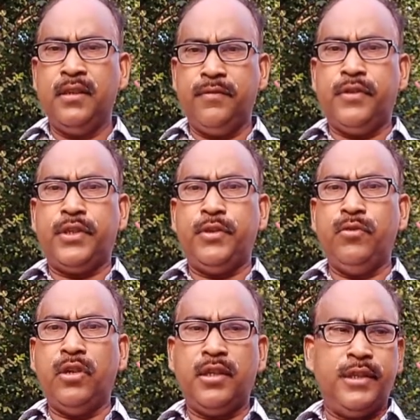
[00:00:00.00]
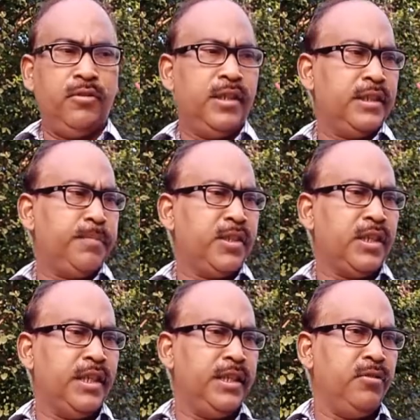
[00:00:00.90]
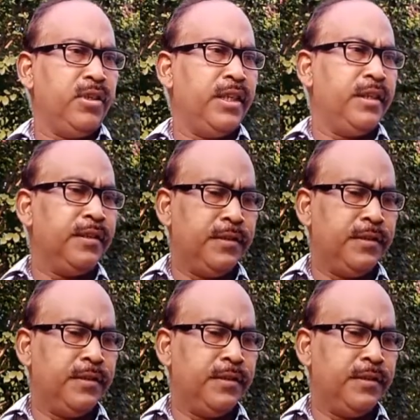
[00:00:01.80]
for you all especially during